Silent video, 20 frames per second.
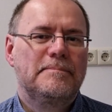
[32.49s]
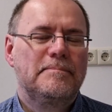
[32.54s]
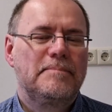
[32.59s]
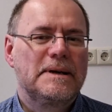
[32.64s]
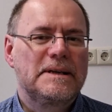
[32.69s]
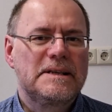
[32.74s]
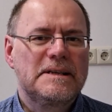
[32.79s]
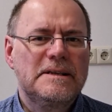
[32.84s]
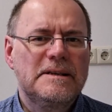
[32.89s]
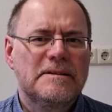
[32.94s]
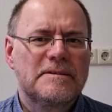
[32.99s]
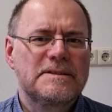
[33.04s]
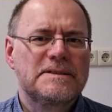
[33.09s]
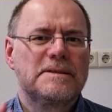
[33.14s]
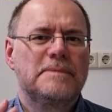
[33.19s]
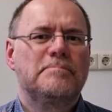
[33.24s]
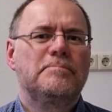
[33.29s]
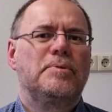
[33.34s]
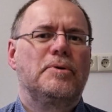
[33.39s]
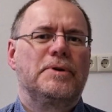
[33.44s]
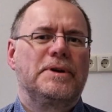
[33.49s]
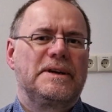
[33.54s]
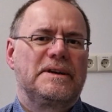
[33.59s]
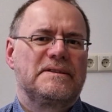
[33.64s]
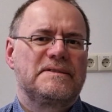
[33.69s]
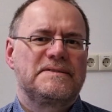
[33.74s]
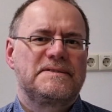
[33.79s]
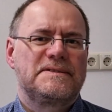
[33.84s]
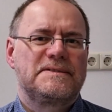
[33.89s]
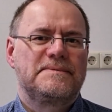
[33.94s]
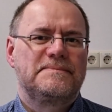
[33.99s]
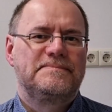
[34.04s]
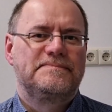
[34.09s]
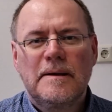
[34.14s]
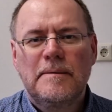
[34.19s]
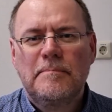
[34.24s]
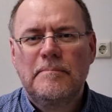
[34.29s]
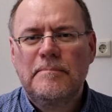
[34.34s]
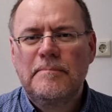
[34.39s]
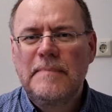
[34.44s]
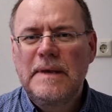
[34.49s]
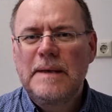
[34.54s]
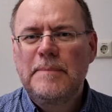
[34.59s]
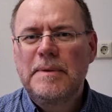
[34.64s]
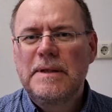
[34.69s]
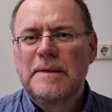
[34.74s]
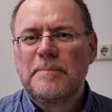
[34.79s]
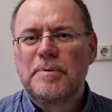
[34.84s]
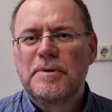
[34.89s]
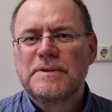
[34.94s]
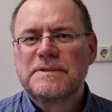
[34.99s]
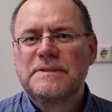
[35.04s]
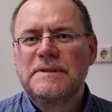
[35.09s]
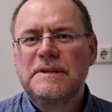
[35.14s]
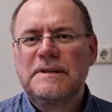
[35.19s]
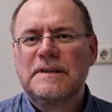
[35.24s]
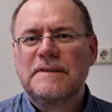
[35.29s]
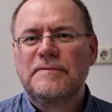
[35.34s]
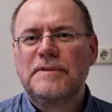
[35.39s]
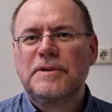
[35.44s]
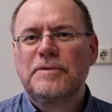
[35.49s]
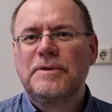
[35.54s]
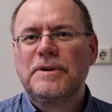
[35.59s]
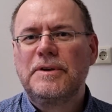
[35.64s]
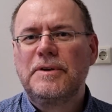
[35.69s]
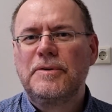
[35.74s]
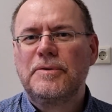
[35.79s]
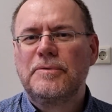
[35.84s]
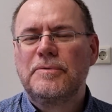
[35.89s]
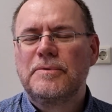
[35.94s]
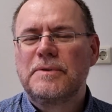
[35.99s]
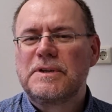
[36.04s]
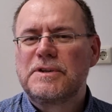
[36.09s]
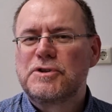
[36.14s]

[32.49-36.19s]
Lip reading: But here are some pointers. Maybe the person interviewing you